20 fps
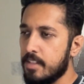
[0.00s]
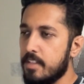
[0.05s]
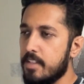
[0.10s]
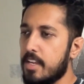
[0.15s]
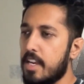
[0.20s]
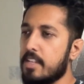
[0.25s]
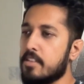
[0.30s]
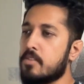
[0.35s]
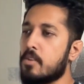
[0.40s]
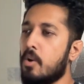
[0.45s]

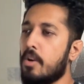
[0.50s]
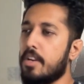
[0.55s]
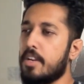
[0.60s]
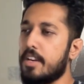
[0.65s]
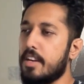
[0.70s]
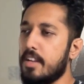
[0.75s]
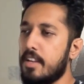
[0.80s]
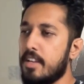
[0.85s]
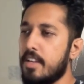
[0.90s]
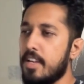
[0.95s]
as
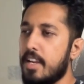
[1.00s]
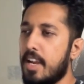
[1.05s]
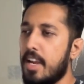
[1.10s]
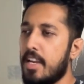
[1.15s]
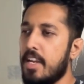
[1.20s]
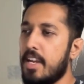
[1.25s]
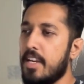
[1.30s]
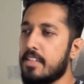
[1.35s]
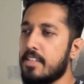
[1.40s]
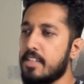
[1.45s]
sorted and
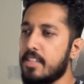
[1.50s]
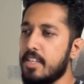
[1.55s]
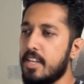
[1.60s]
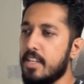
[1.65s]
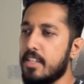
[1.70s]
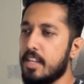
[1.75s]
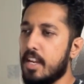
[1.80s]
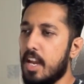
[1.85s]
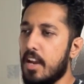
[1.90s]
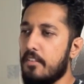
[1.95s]
let's say the
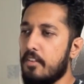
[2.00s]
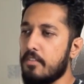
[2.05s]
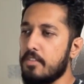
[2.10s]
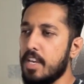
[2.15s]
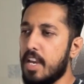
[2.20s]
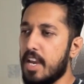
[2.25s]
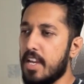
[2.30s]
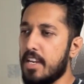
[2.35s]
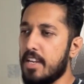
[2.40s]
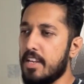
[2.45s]
other half of the
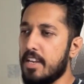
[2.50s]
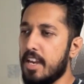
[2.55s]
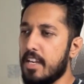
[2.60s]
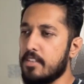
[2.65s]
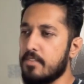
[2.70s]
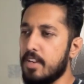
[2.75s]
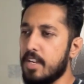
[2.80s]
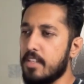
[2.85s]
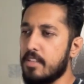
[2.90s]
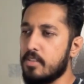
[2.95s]
array as
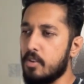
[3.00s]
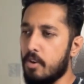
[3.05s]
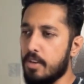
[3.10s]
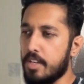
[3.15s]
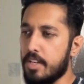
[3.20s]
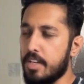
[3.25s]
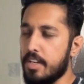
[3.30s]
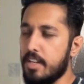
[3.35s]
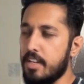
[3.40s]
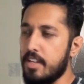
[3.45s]
well as
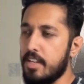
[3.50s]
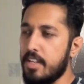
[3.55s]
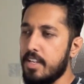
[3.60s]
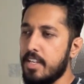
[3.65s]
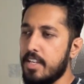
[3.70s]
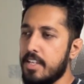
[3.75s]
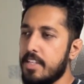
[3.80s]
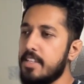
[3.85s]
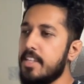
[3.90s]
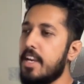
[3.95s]
sorted,
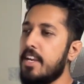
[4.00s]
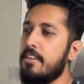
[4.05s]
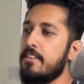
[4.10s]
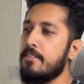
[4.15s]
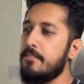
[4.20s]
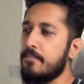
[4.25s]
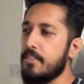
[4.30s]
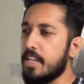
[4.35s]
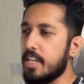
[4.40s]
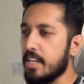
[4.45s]

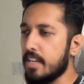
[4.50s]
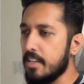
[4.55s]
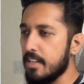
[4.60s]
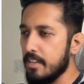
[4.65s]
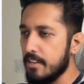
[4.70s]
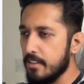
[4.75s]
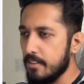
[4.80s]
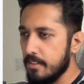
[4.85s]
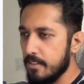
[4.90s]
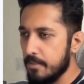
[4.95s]
then we can
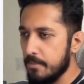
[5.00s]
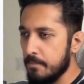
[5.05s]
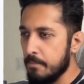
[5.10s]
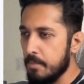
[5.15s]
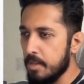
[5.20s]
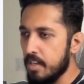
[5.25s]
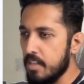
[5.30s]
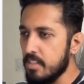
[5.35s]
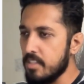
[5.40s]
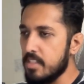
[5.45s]

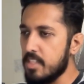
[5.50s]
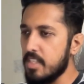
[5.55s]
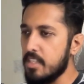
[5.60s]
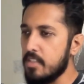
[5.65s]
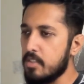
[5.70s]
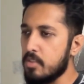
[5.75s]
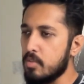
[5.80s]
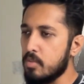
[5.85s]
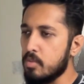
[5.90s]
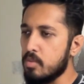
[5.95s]
merge
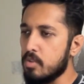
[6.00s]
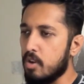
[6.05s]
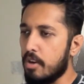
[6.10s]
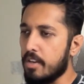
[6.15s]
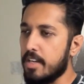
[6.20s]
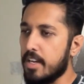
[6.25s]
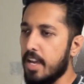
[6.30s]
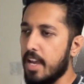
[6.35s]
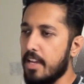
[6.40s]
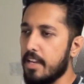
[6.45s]
these two
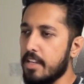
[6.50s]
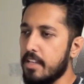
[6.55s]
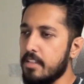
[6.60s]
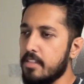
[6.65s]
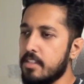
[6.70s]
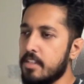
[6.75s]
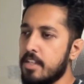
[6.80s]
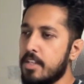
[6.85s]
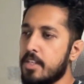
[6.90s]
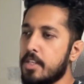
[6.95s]
sorted arrays
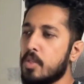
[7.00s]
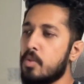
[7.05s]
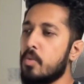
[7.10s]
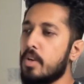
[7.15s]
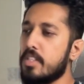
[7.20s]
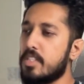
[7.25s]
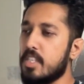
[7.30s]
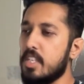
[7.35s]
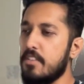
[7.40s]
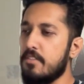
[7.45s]
to
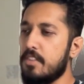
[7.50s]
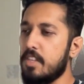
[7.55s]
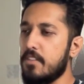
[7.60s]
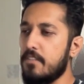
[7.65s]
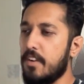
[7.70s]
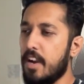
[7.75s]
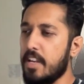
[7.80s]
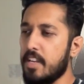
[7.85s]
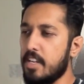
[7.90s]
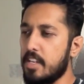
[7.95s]
achieve the
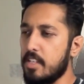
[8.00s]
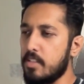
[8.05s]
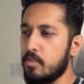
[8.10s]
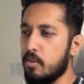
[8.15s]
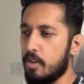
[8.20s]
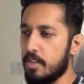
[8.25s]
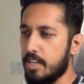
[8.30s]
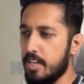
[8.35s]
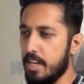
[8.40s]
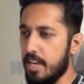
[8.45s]
finally
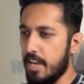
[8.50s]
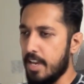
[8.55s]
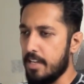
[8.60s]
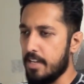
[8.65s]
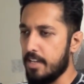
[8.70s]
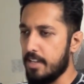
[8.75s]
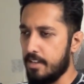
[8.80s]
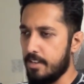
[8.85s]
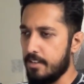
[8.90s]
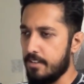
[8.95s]
sorted
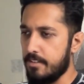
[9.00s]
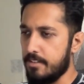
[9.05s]
array.